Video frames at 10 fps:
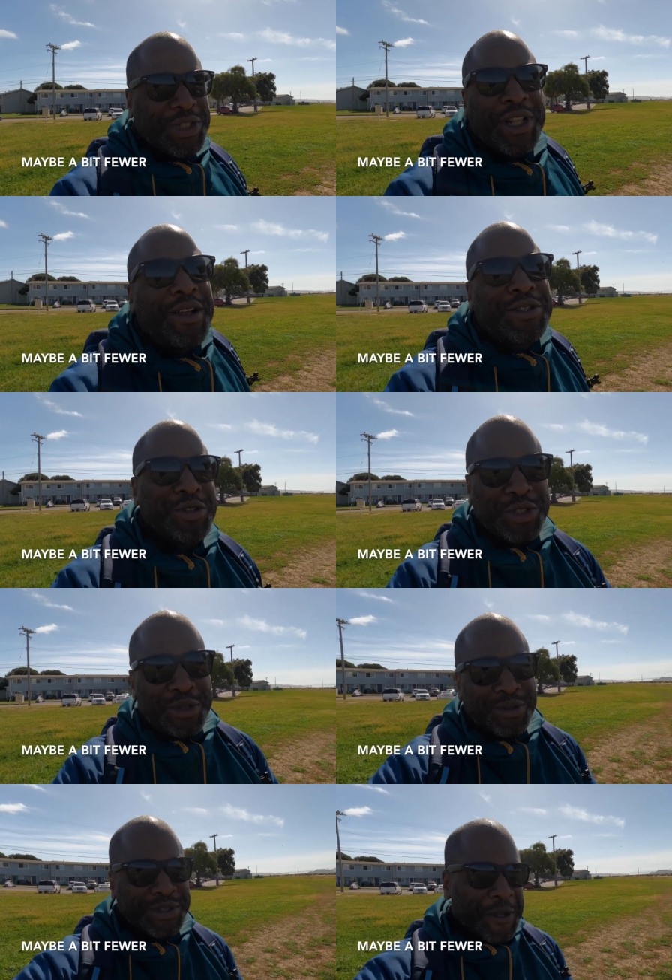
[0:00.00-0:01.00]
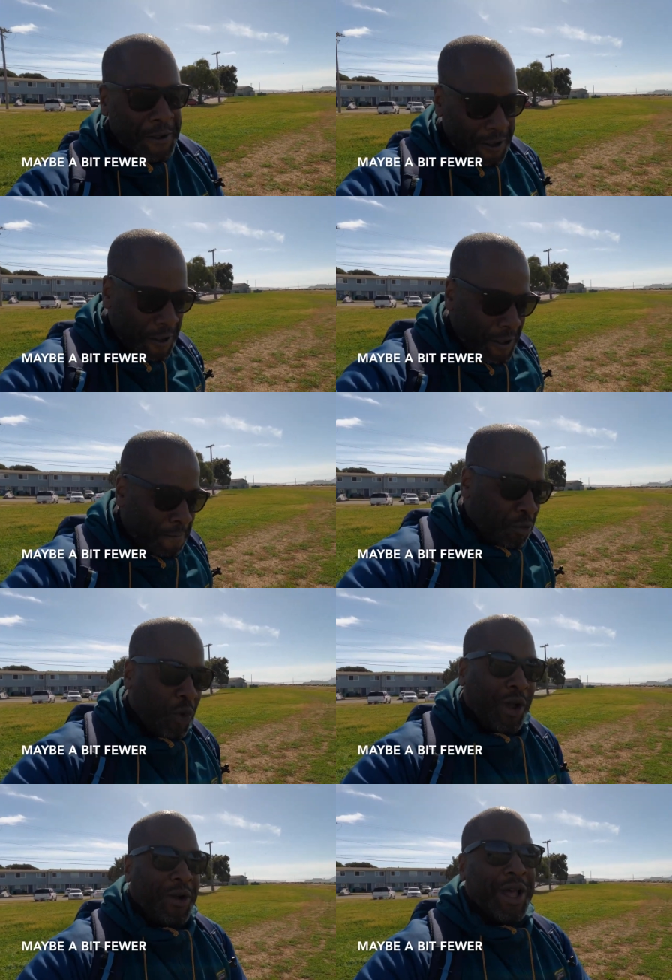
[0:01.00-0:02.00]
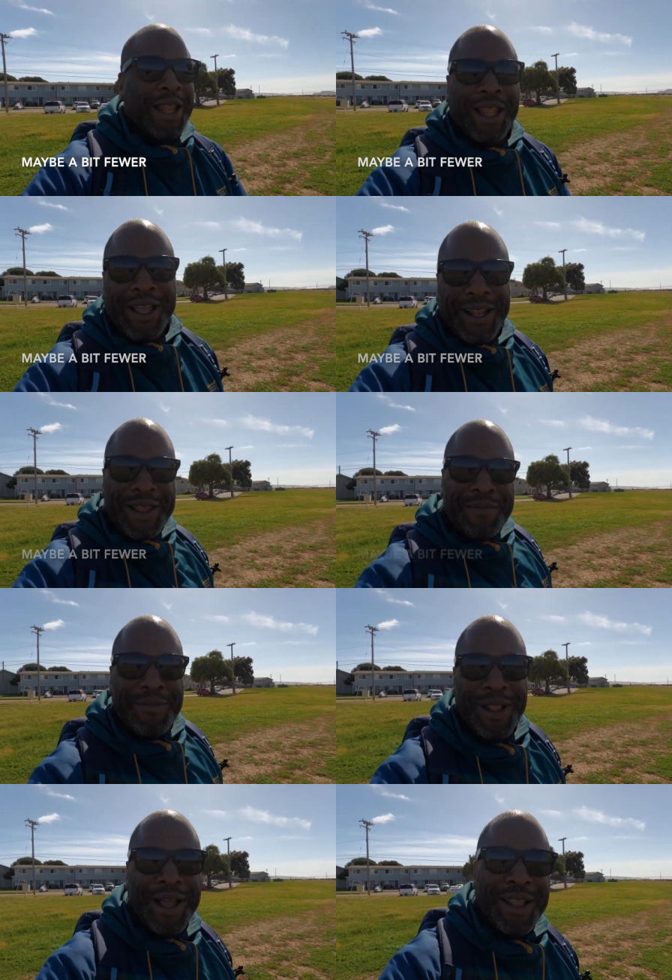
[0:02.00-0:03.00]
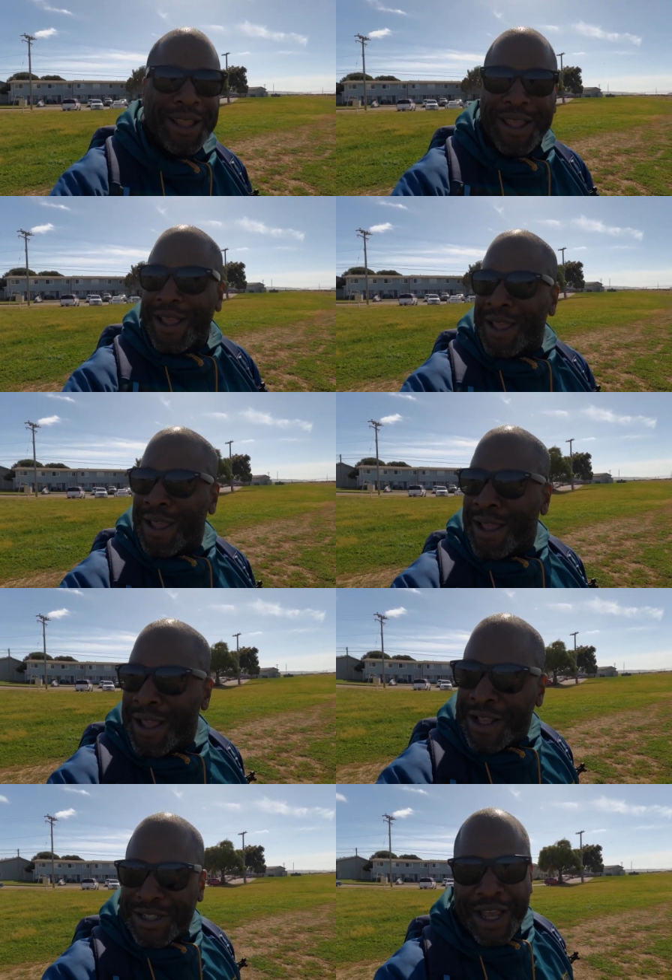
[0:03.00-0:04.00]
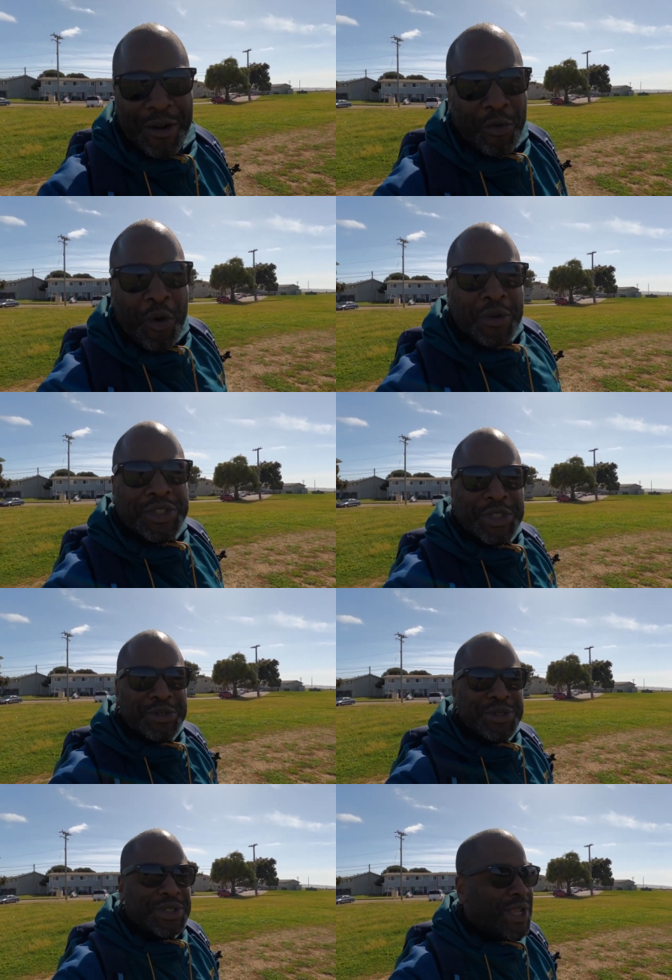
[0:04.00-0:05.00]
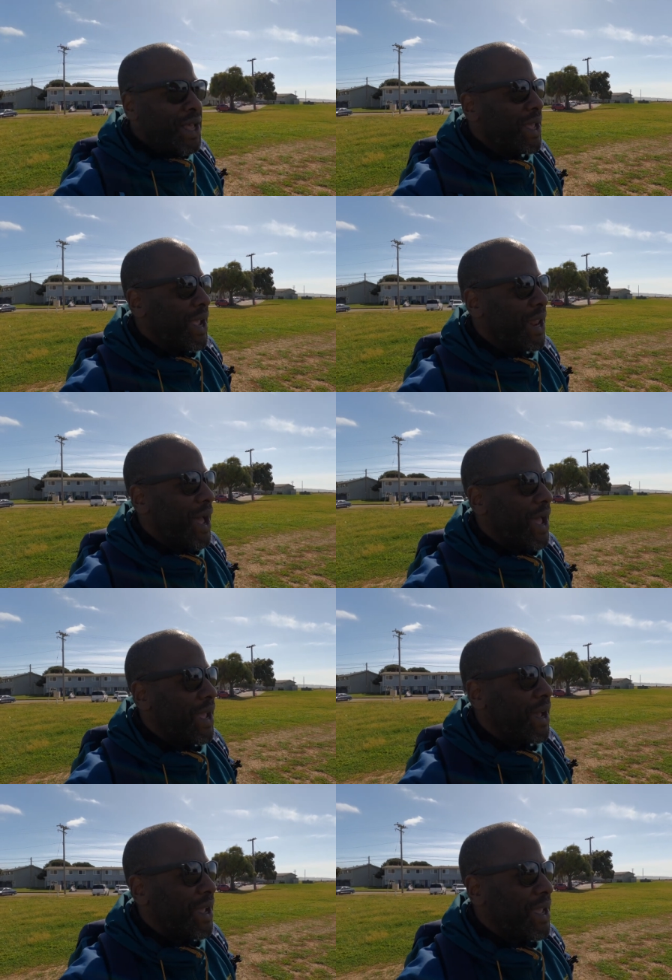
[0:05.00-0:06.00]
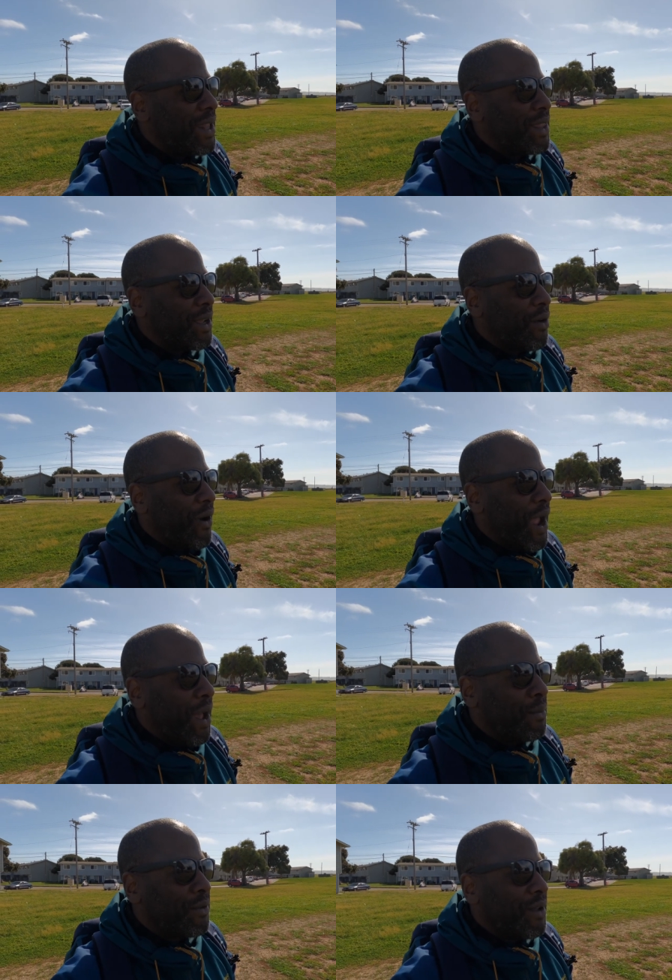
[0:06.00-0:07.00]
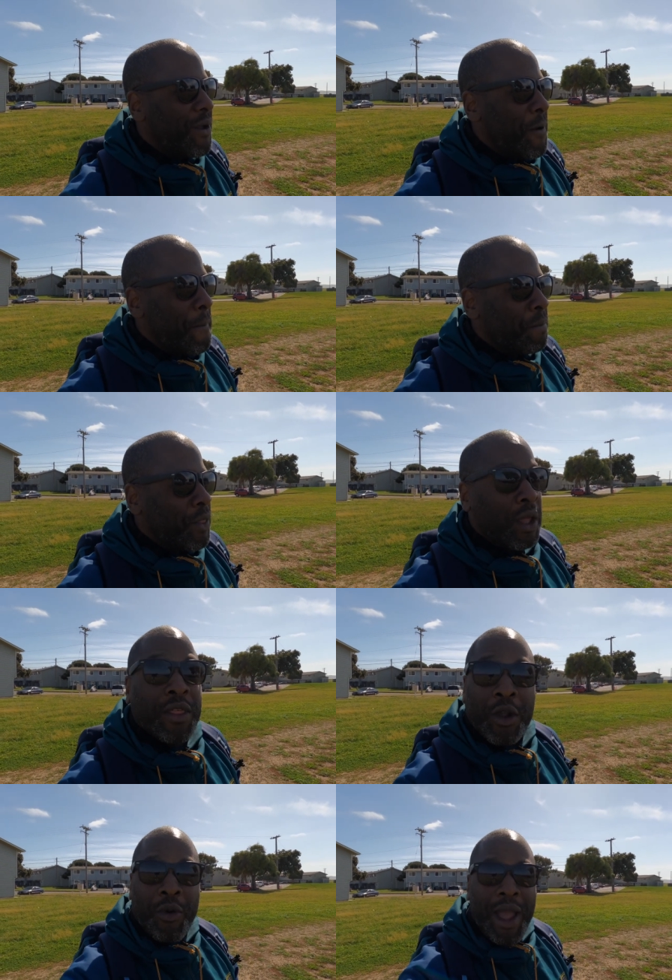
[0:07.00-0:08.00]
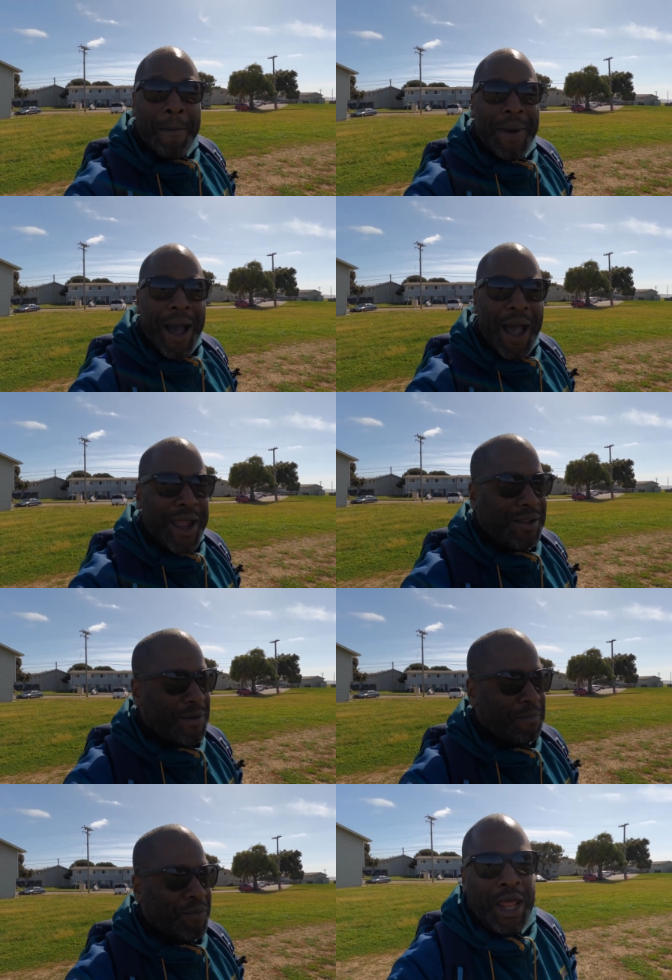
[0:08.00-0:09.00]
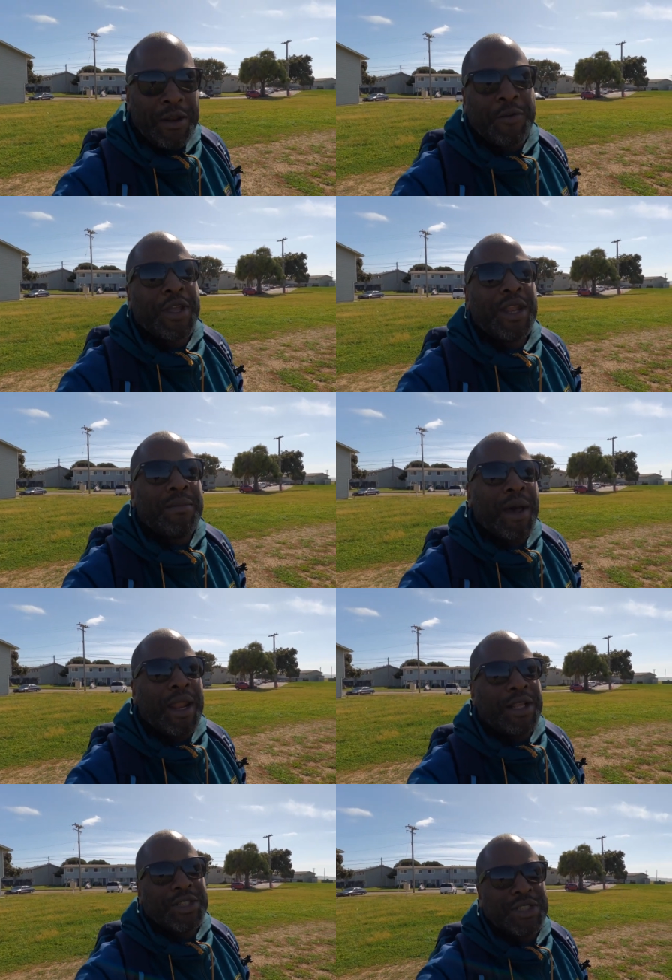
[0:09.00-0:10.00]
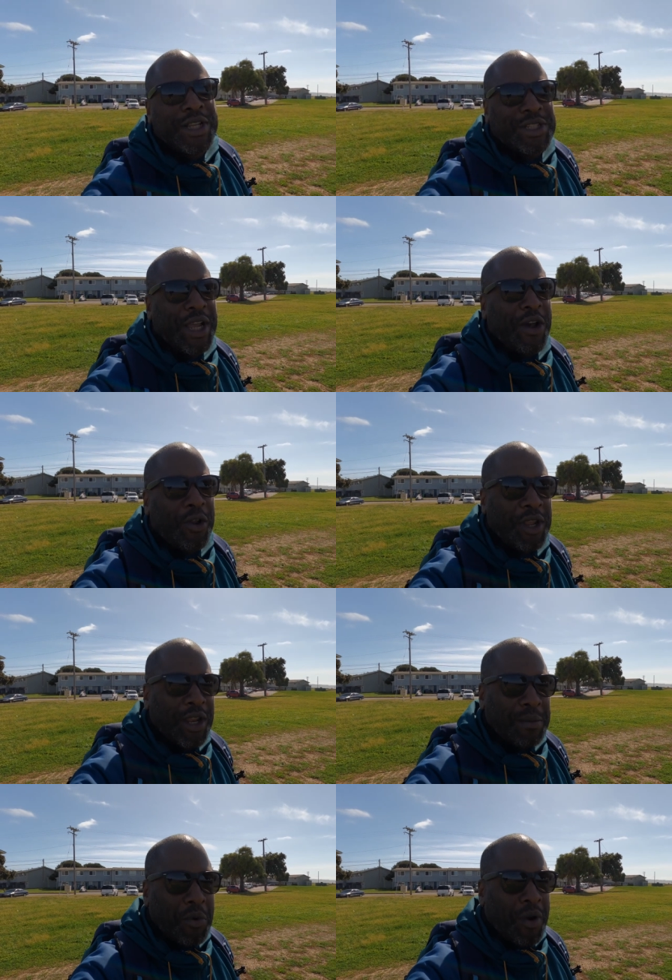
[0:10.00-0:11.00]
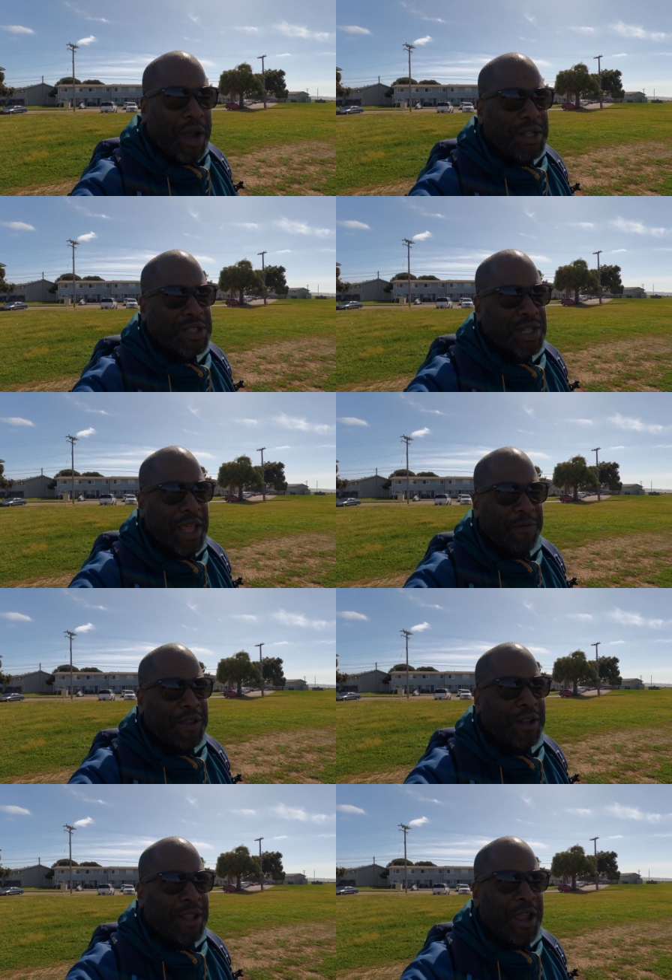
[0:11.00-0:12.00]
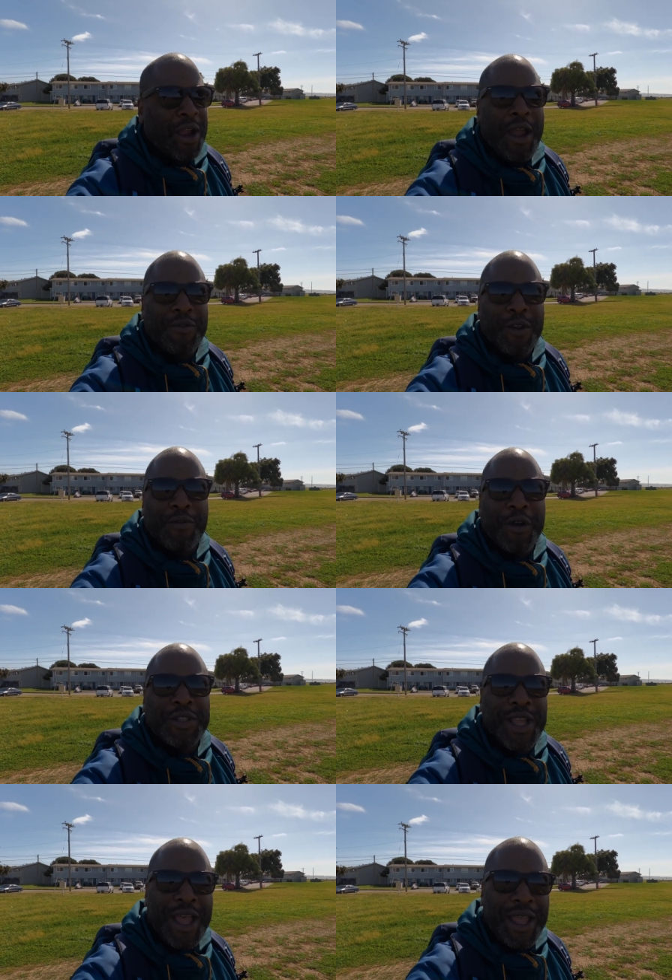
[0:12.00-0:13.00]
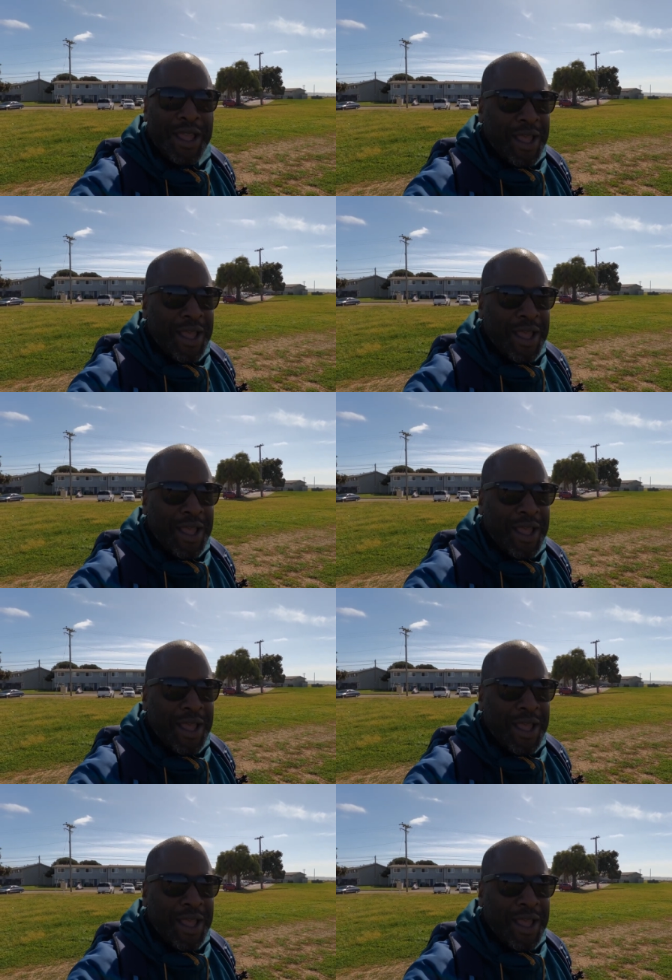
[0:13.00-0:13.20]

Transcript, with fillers: She loves her shoes. Well, luckily, luckily, she had a row of shoes, and I hid the crabs, the, the crab behind them. I didn't forget about it. I just didn't check on it anymore. I just left it there after the first day.